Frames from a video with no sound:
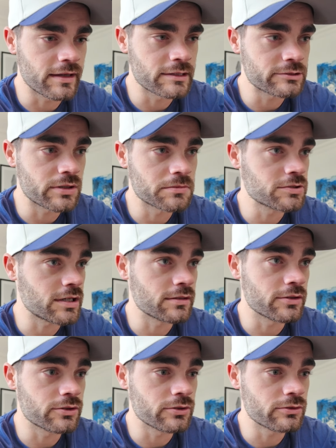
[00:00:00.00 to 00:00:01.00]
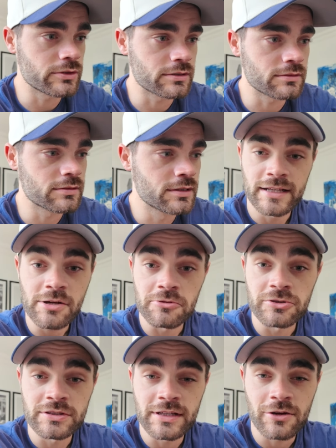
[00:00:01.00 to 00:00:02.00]
That's what I'm trying to do. And yeah,
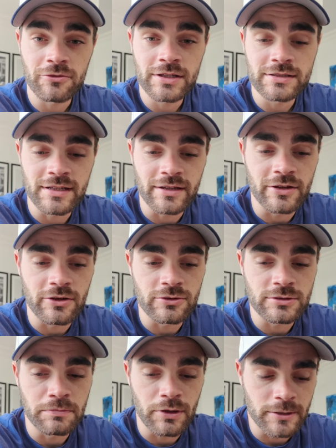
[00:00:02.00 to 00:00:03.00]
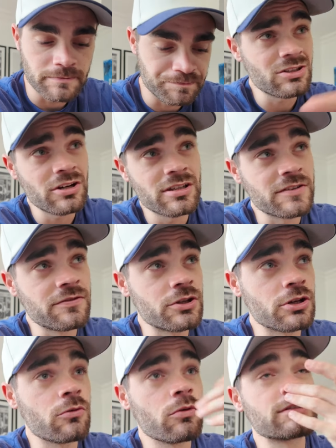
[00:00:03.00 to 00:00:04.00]
we'll see how race day goes. But sorry this
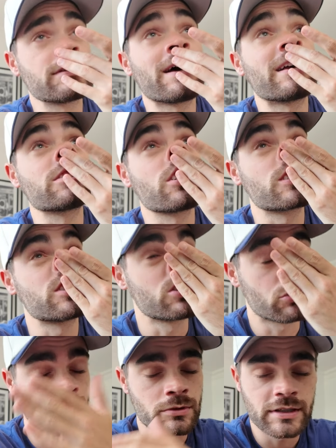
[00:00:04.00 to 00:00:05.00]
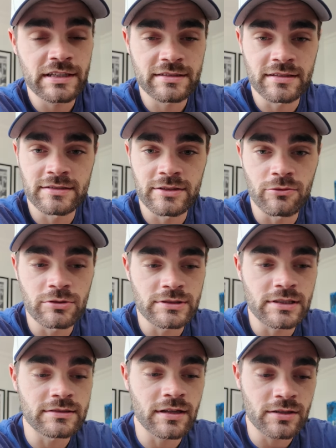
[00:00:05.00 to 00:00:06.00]
video wasn't as long as it normally is, since there
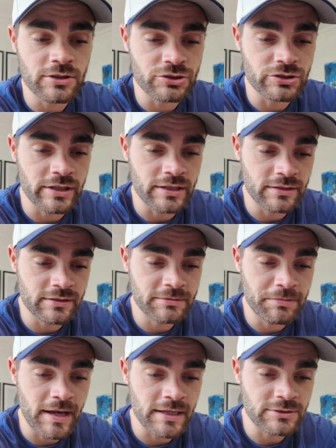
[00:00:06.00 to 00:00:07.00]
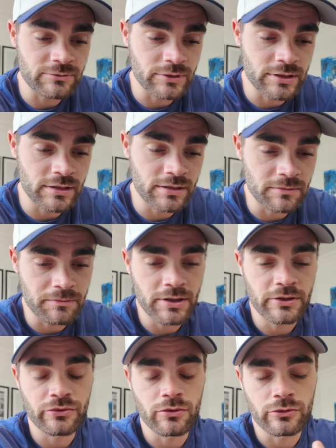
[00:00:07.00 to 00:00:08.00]
wasn't a ton of training this past week
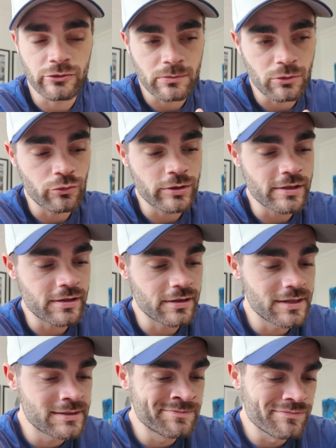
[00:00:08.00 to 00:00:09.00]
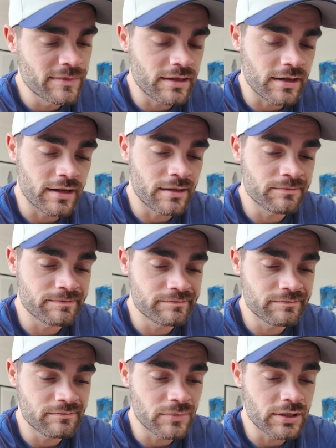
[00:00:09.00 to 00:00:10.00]
compared to a normal week.
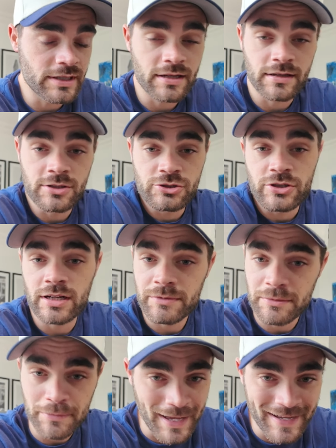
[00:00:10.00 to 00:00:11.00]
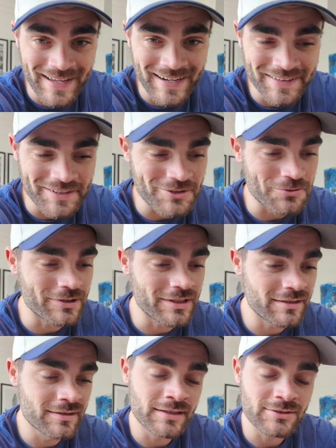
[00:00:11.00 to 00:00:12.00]
But yeah, gonna try to be back at it this
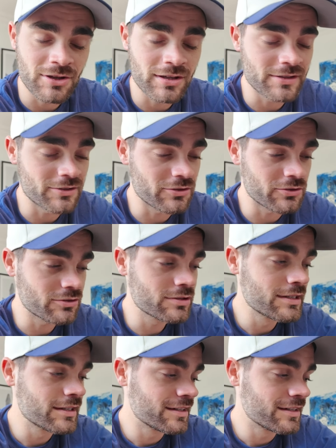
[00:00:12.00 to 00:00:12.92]
week. That's all I can do.